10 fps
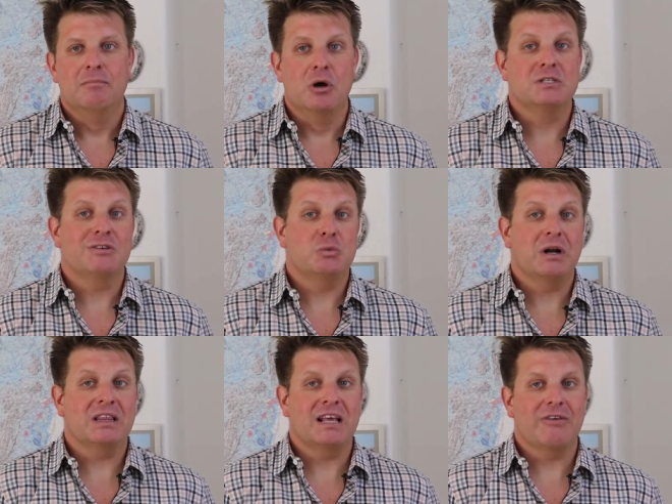Most of us
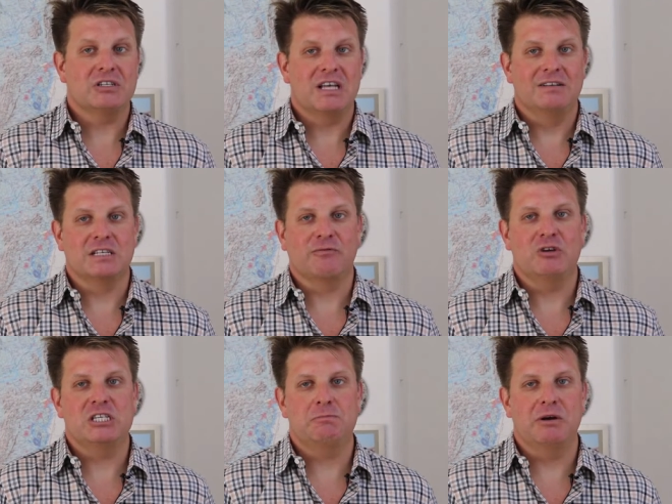want to think of ourselves as
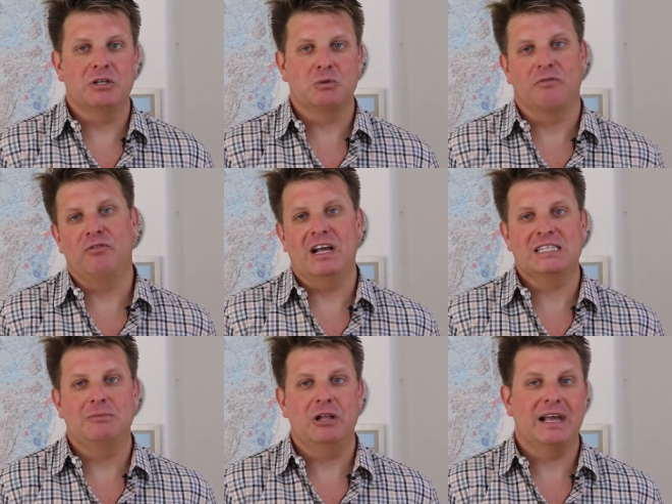free spirits who are
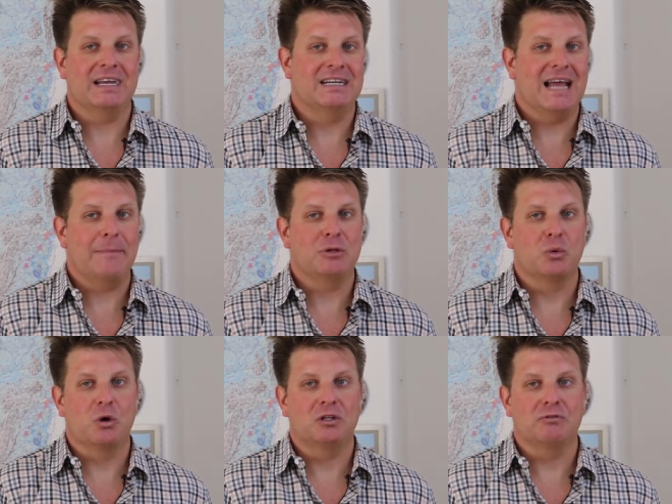flexible and can adapt to the
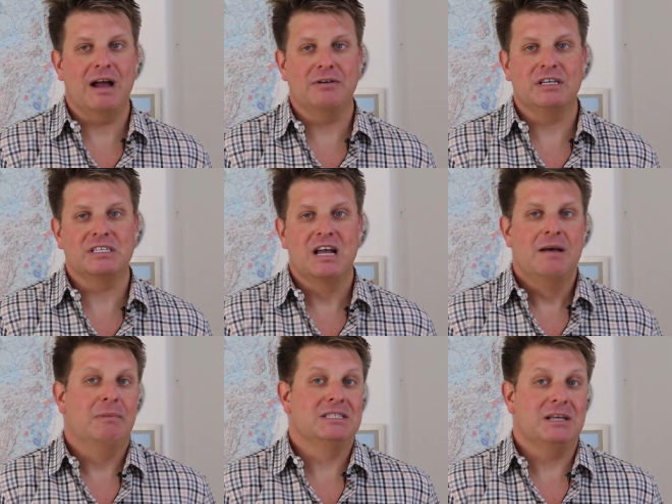world around us,
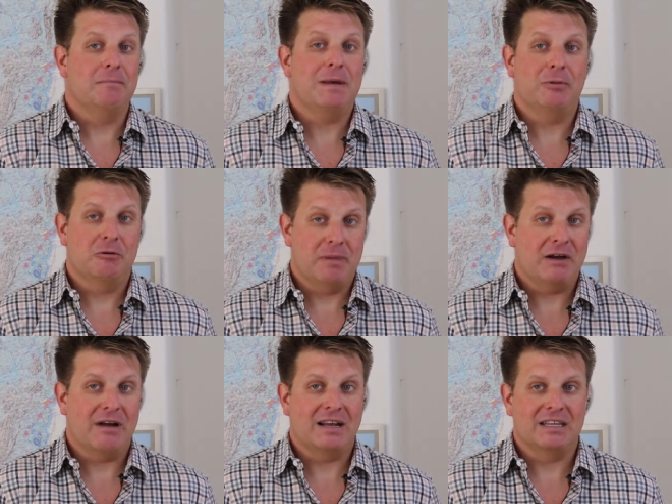but some people are
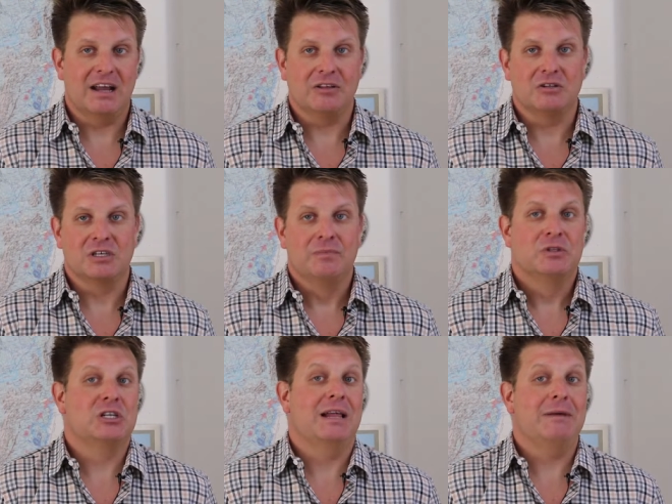better at it than others.
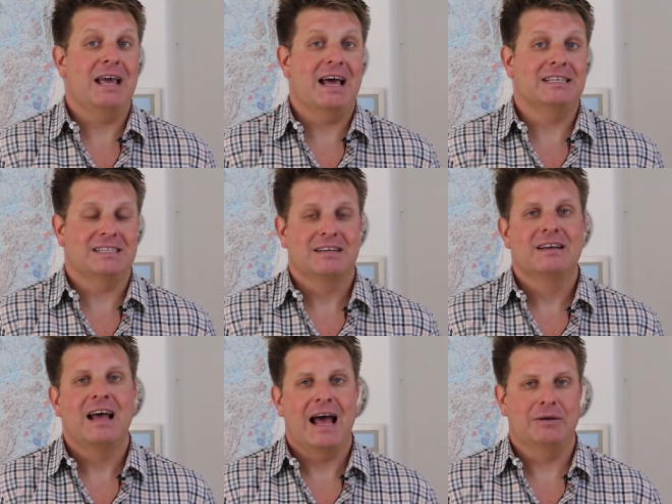So let me ask,
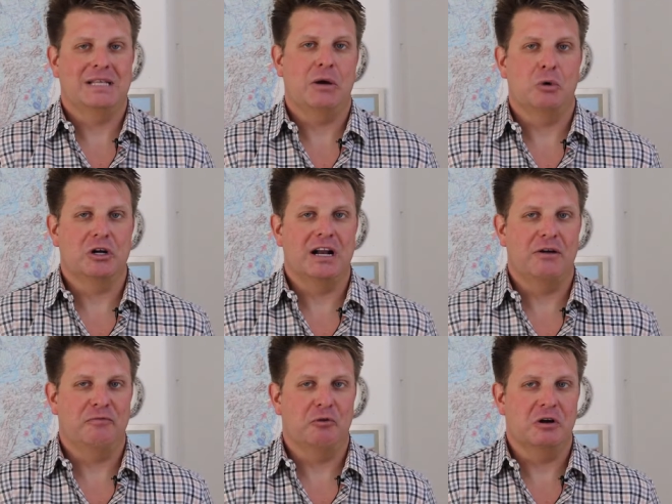how's that working
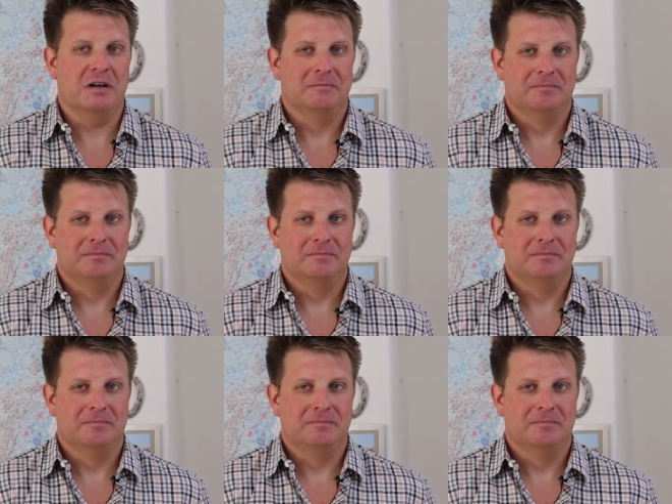out for you?